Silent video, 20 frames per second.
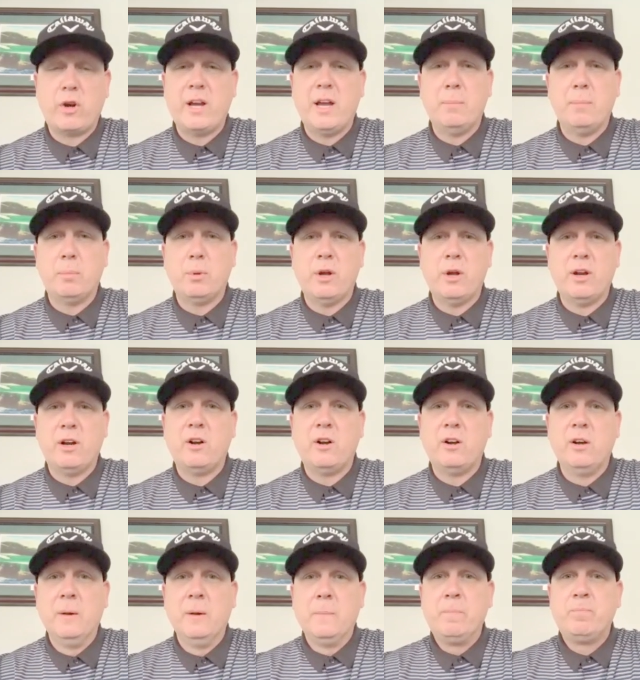game
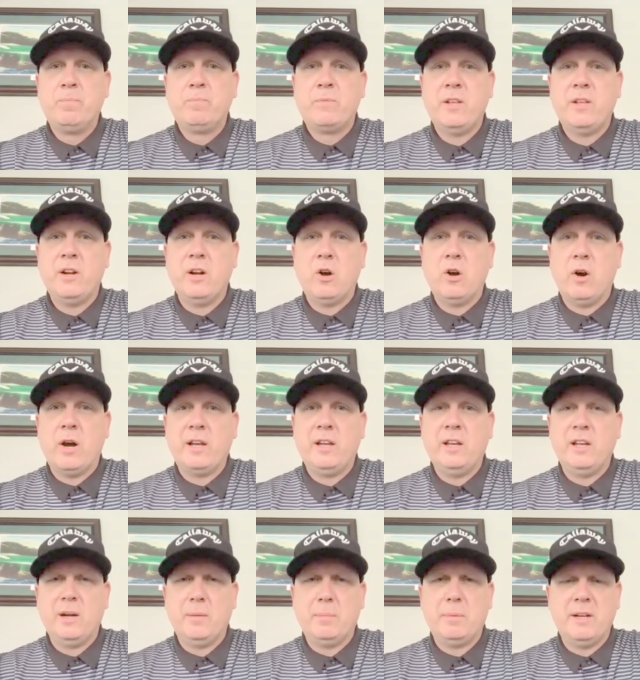player. I can
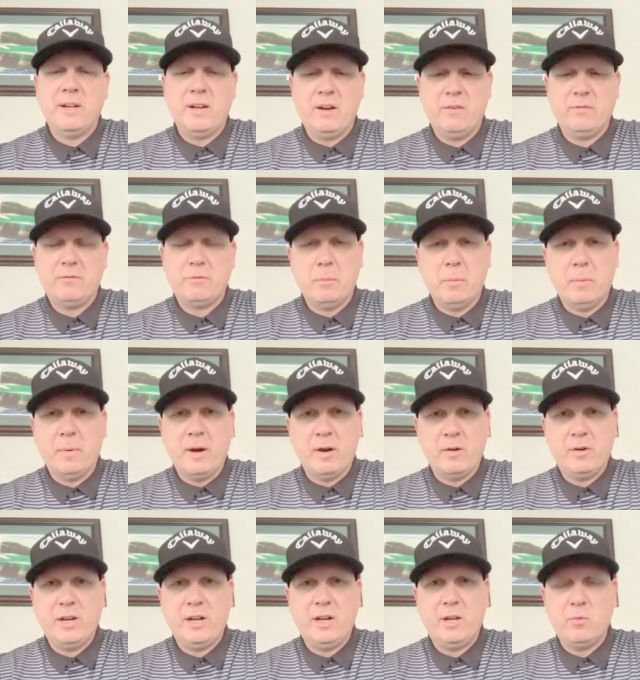get up and down from
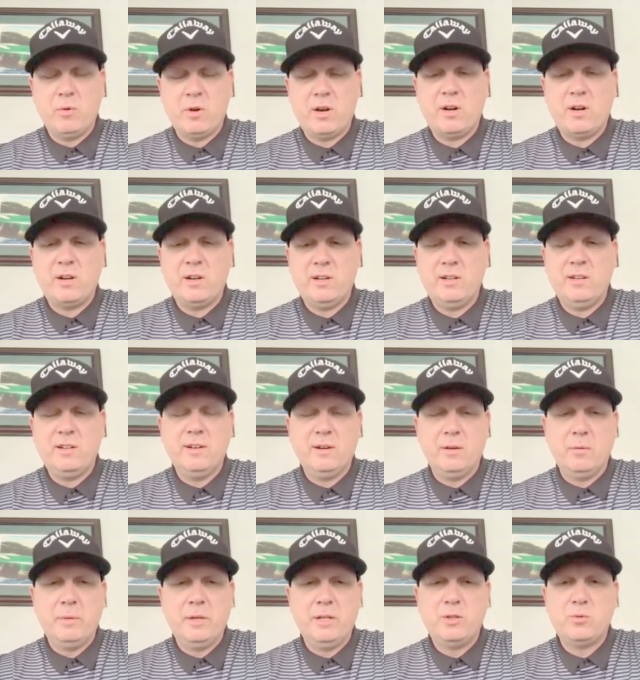about anywhere. And,
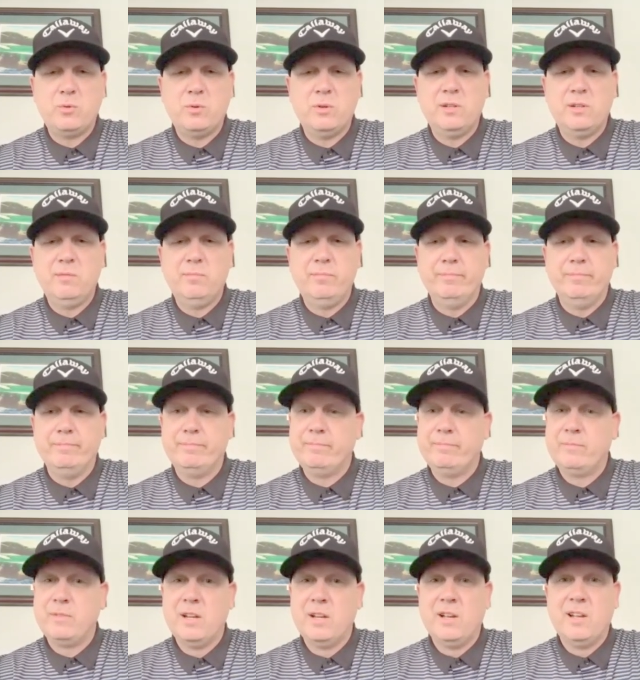Beechwood
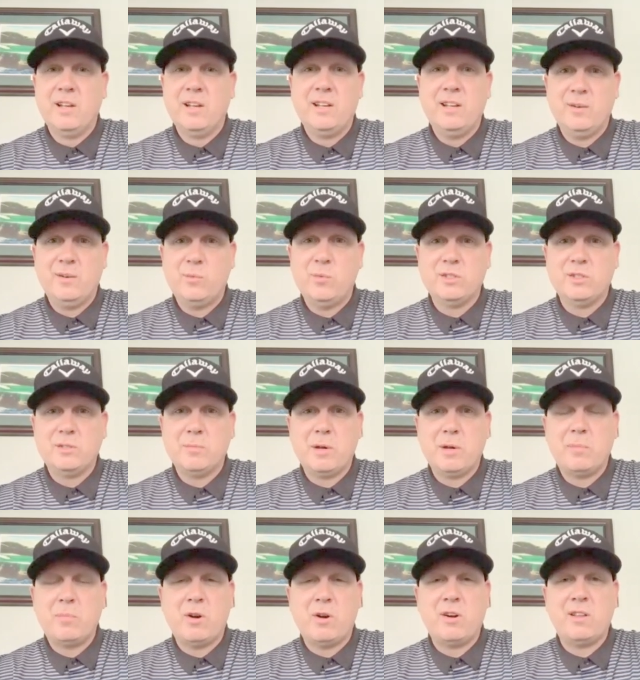was a
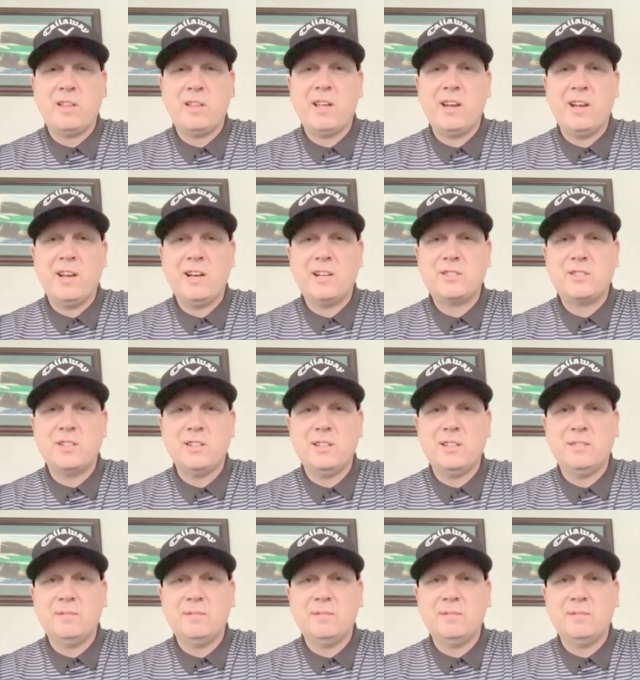big part of that, actually.